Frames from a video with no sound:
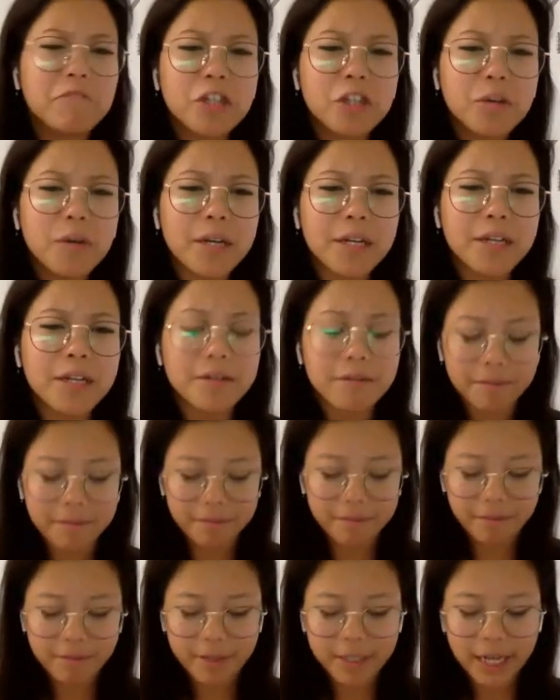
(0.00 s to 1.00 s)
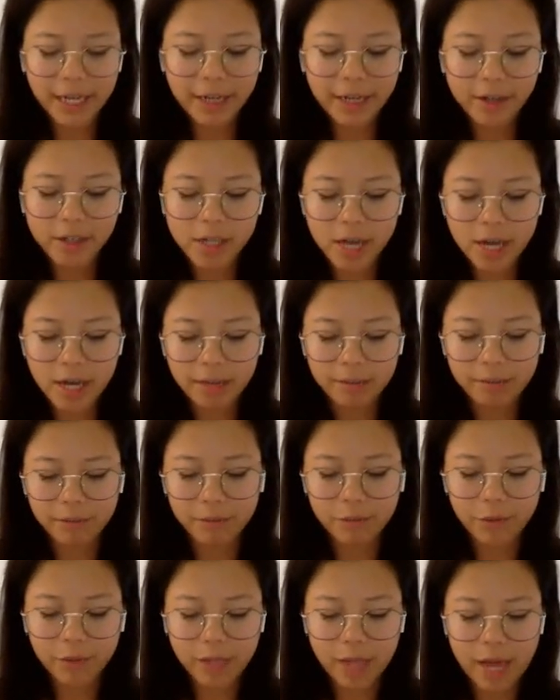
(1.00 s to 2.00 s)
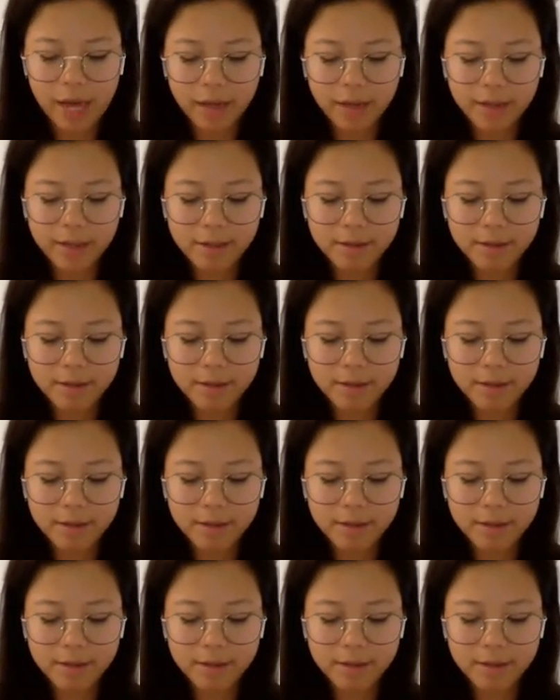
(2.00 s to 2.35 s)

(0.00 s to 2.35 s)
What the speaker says: do it. take your time, relax.